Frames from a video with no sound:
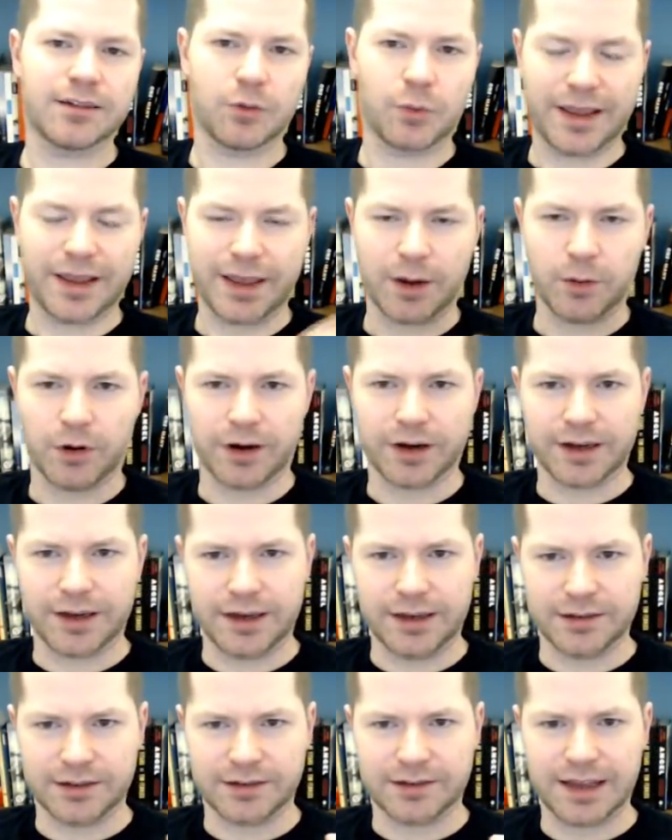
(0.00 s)
The way they work
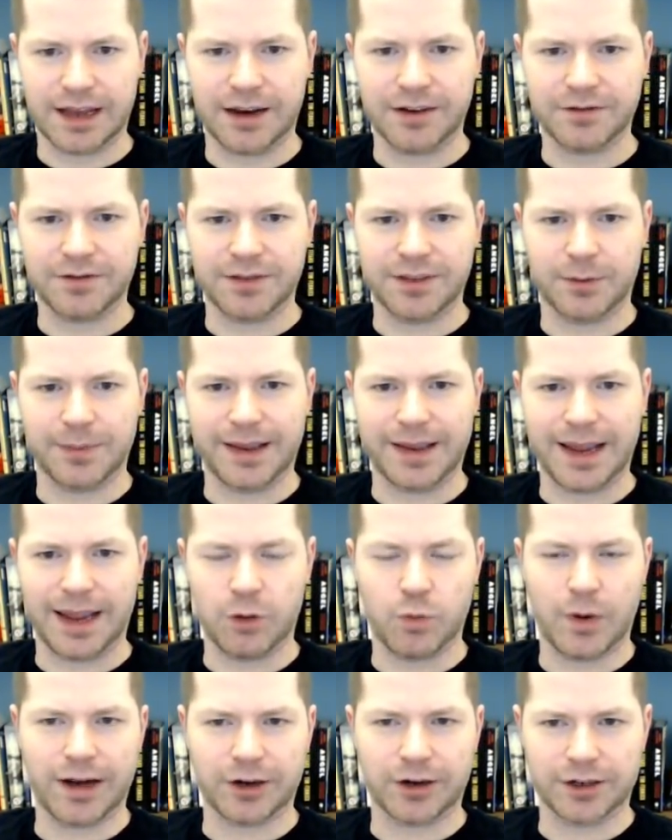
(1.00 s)
is instead of there being
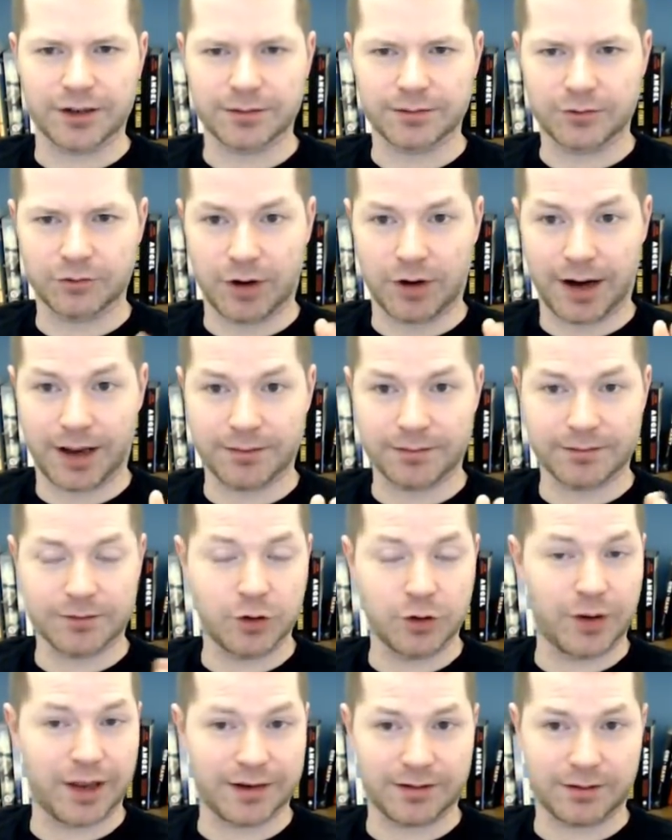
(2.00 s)
a winner, right,
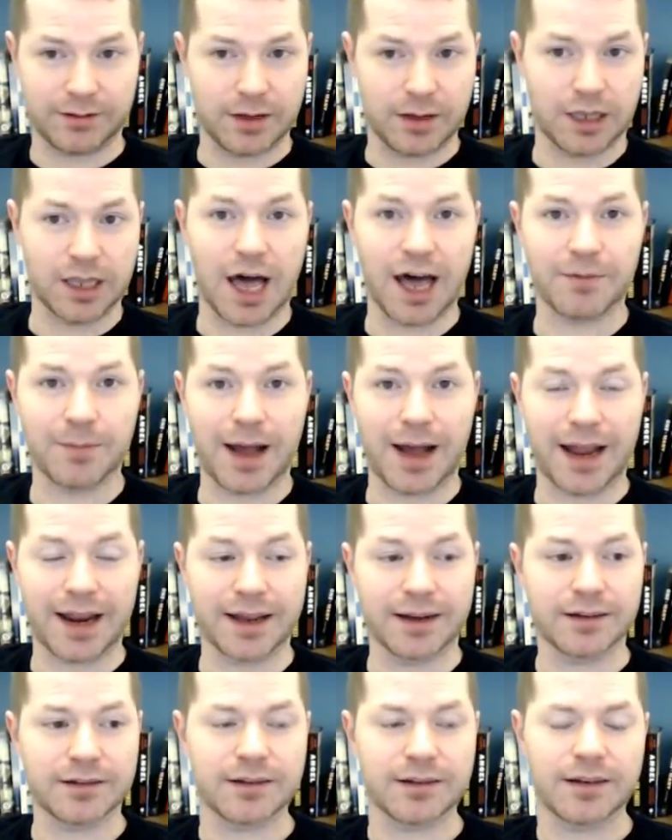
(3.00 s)
who gets a lot of
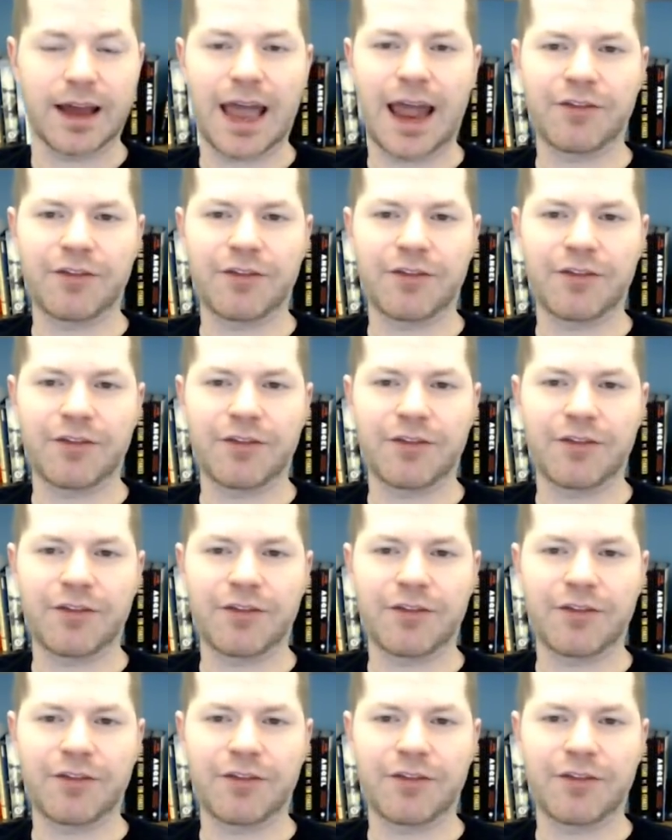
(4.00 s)
buy-ins,